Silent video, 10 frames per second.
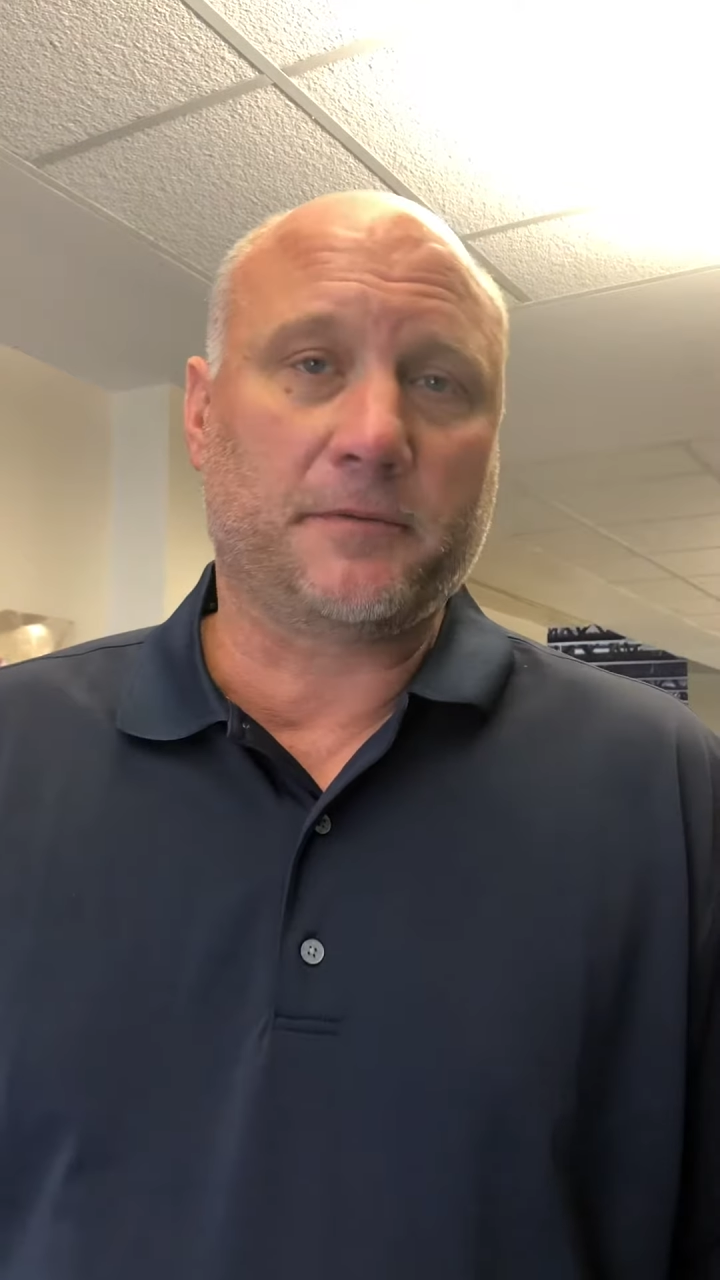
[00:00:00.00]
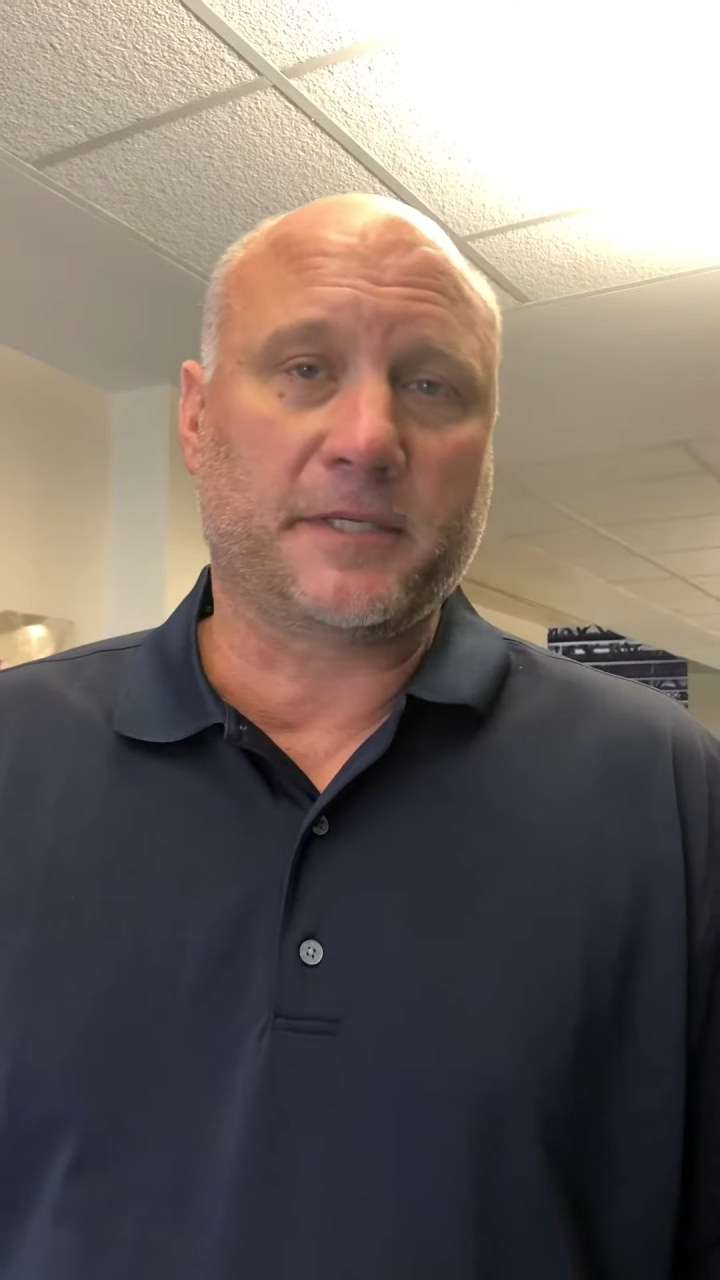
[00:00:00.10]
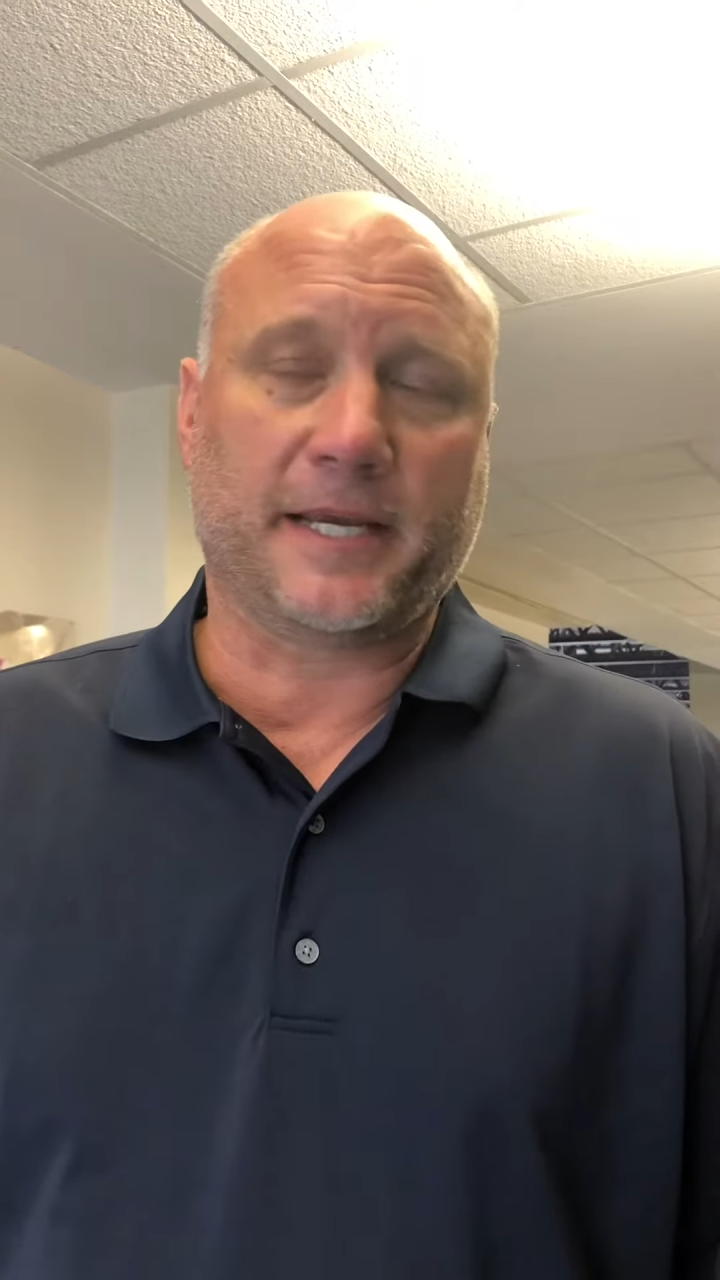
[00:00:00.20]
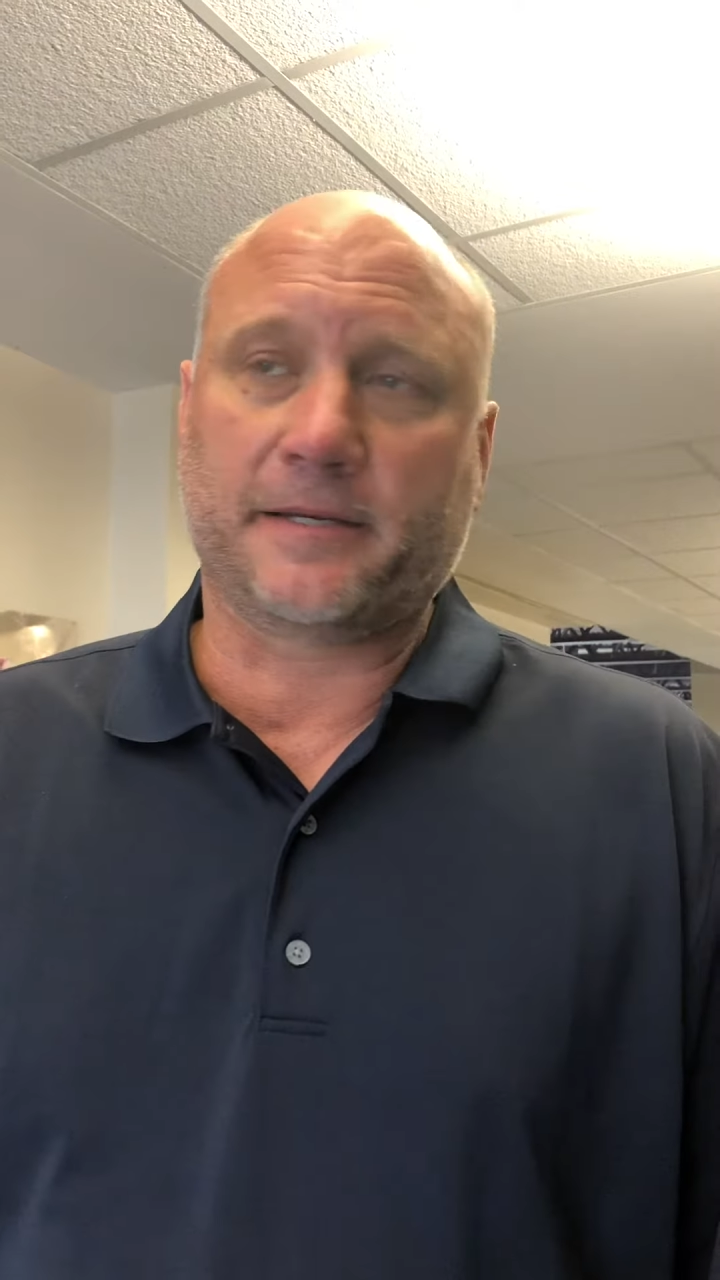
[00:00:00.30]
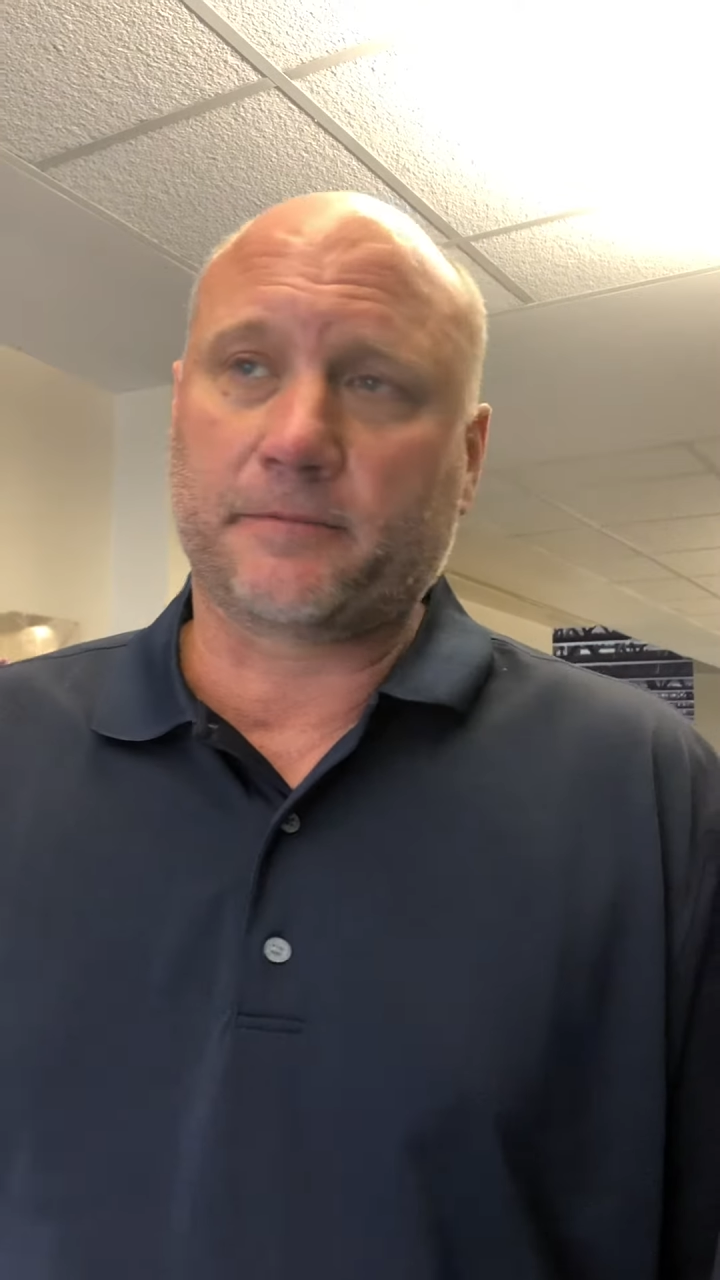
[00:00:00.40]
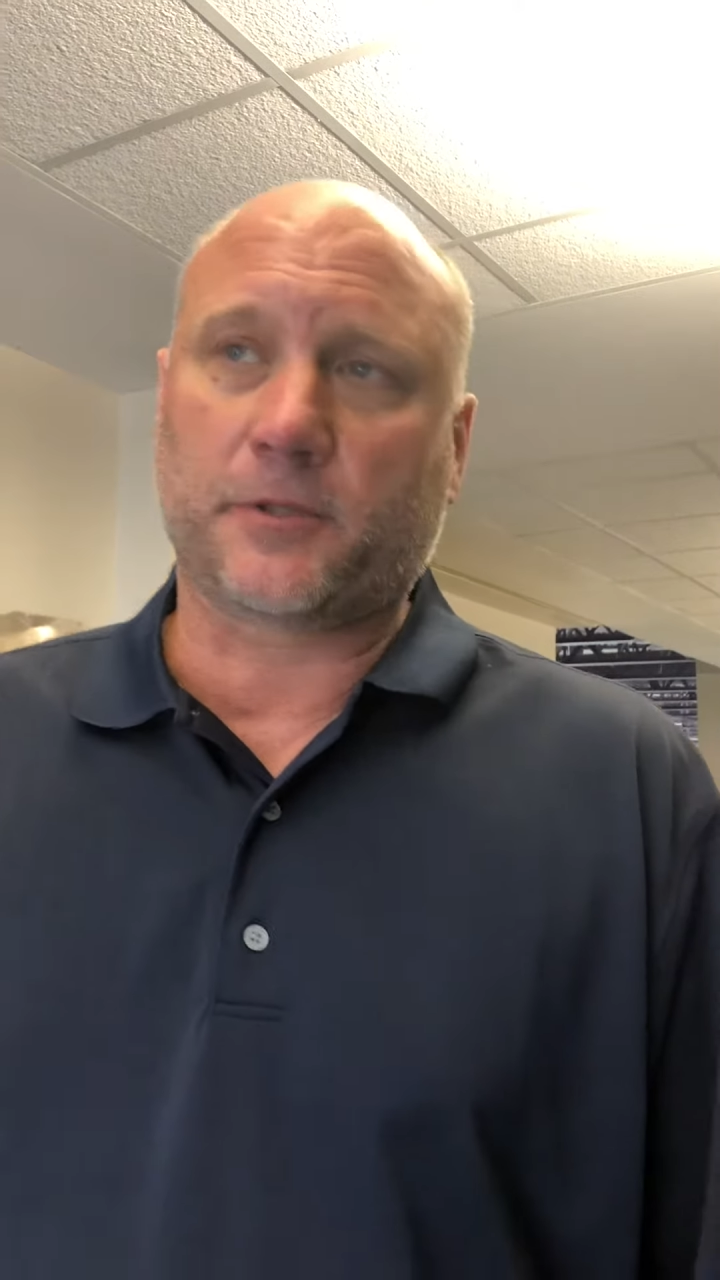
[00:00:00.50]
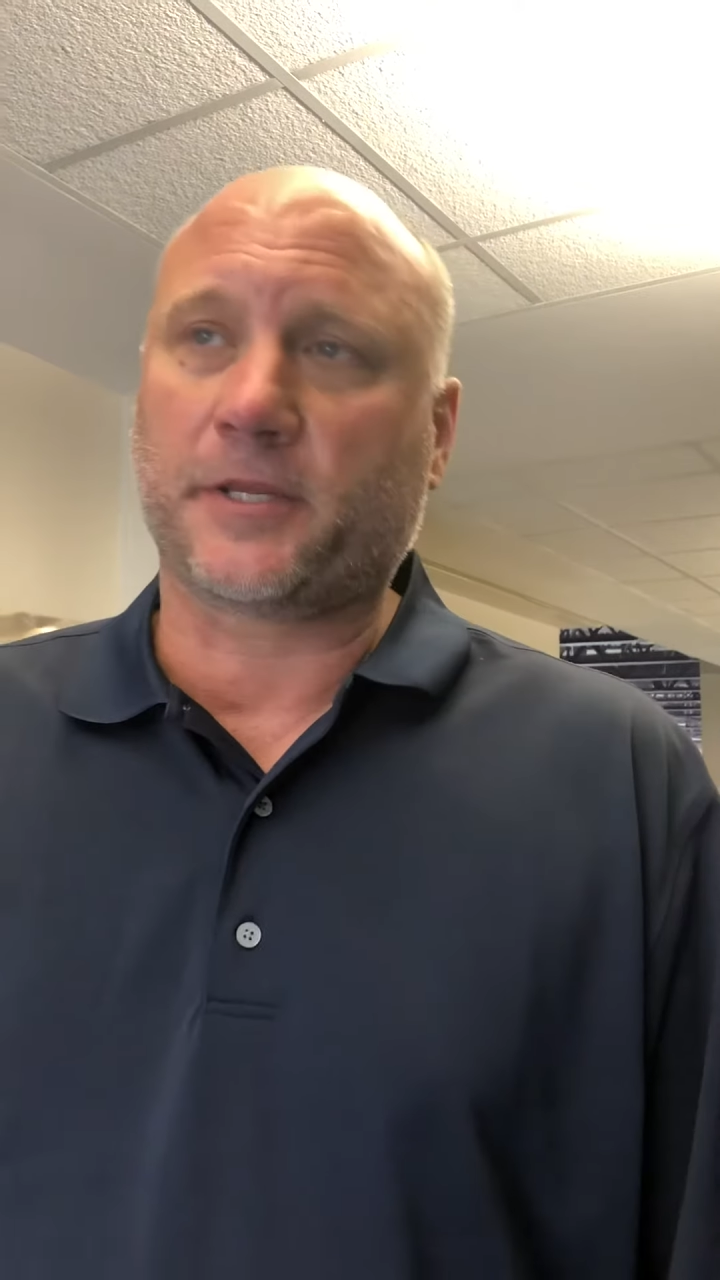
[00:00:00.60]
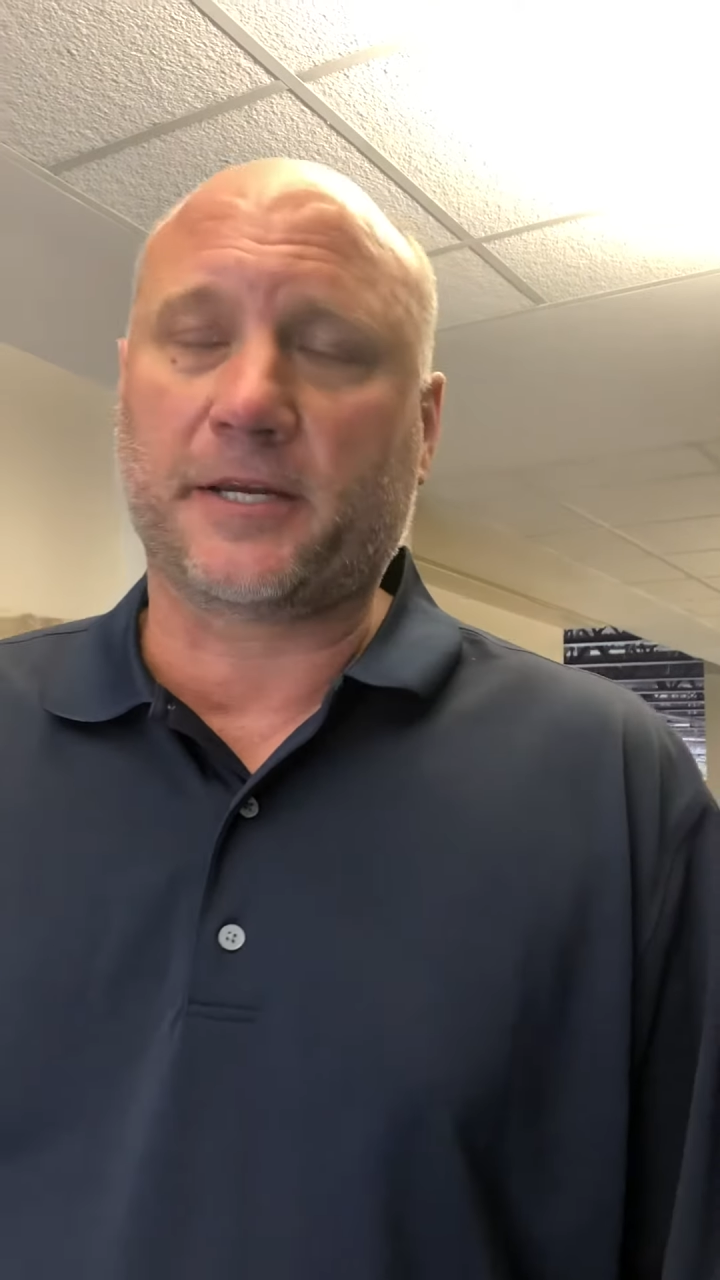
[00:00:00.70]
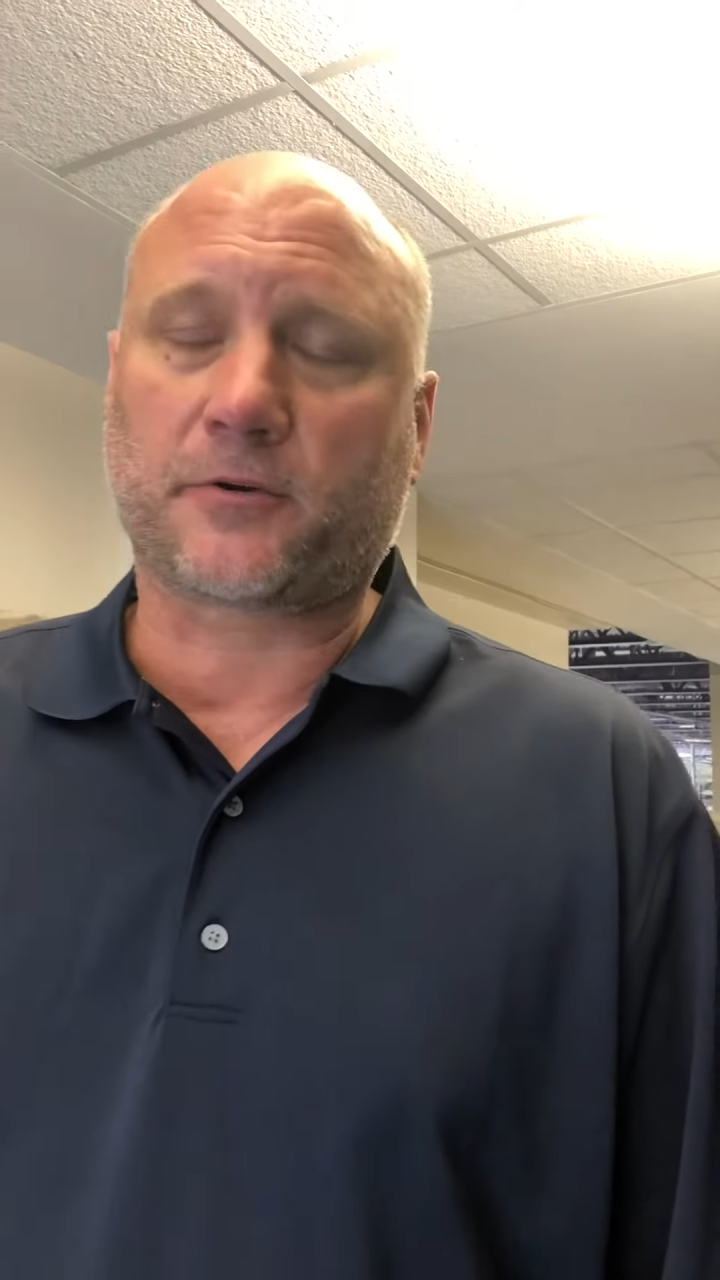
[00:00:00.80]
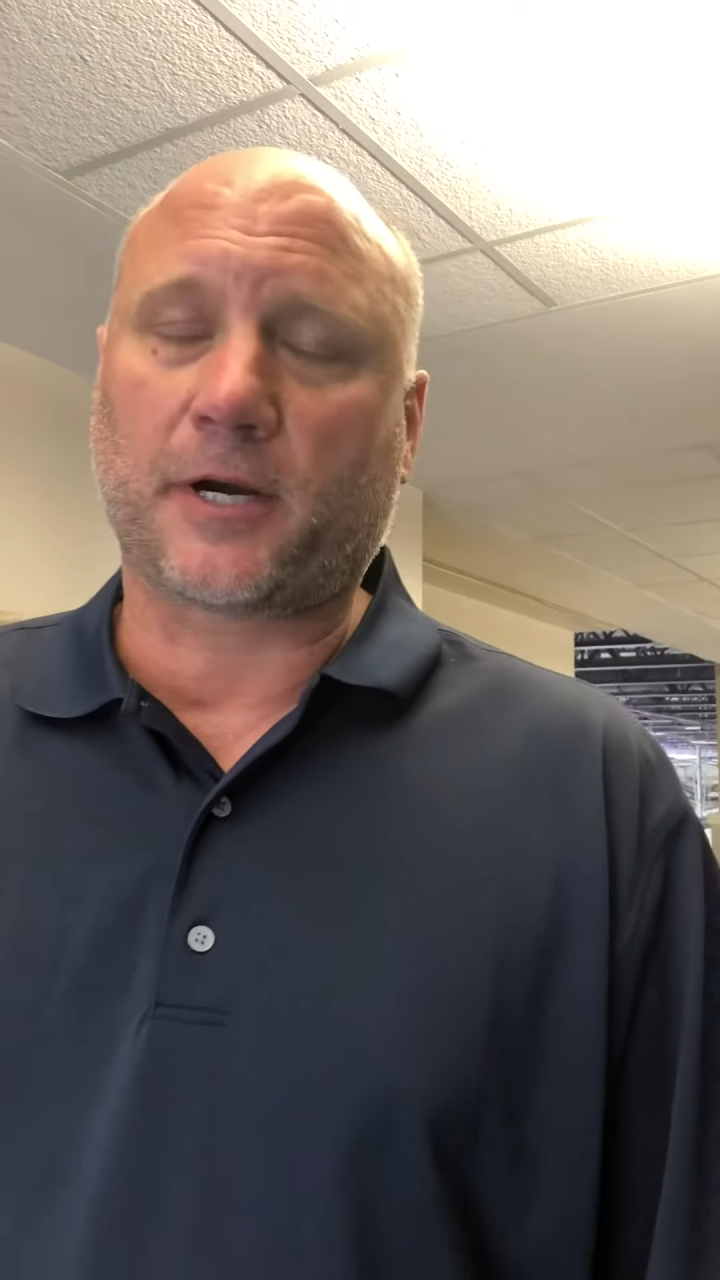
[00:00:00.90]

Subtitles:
The Dayton